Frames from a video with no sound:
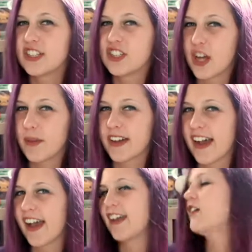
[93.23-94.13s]

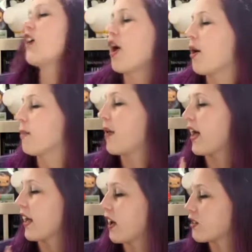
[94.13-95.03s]
Gemini
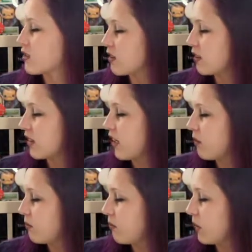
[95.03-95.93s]
by Sonya
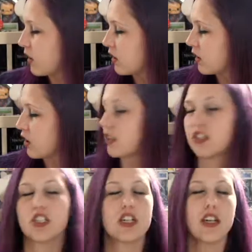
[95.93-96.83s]

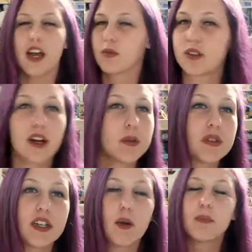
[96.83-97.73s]
Mukherjee. I
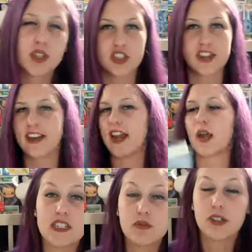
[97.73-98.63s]
probably butchered that name.
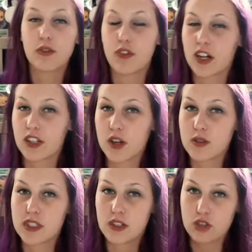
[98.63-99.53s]
This book
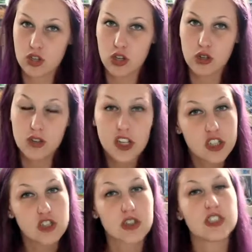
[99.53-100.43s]
follows two
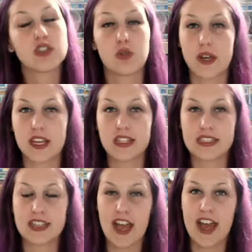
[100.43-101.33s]
conjoined
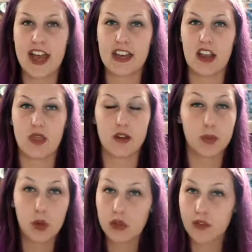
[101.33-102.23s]
twins and they're
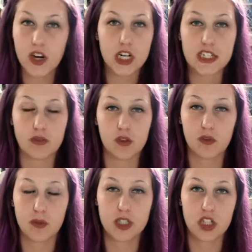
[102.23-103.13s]
both very different
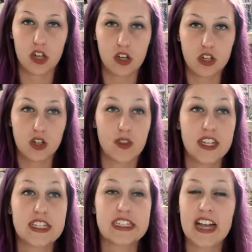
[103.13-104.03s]
from each other so they
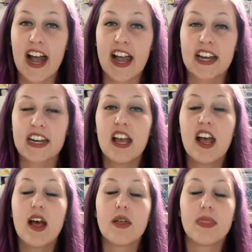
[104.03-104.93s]
decide
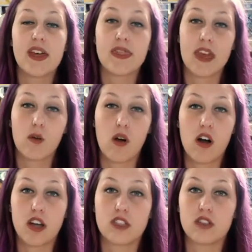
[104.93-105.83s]
that they
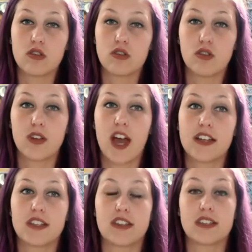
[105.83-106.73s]
want to
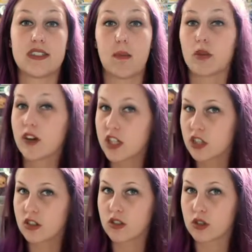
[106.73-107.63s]
get the
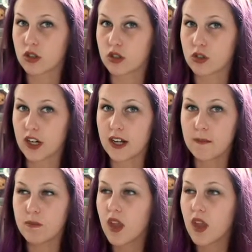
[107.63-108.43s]
separation surgery